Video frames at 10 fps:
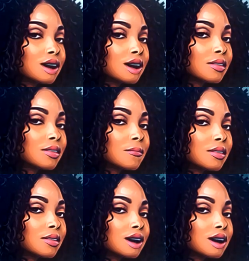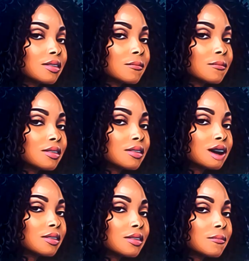Your back with
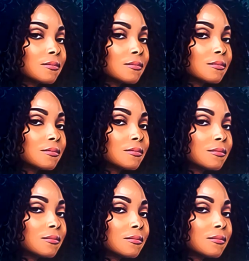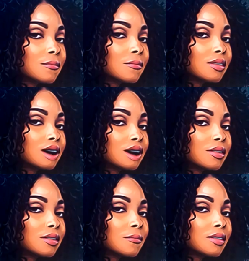what? Oh, okay, so you wanted
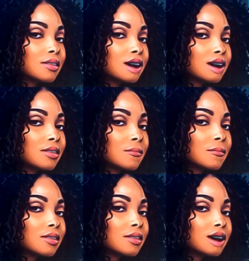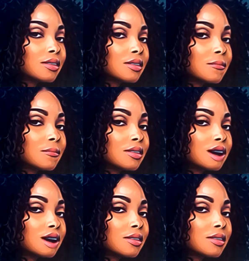him to co sign the lie
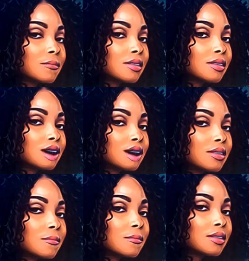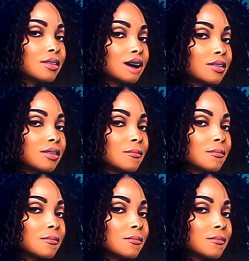that you initially told in order to present
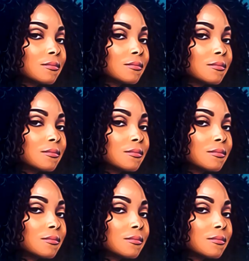a united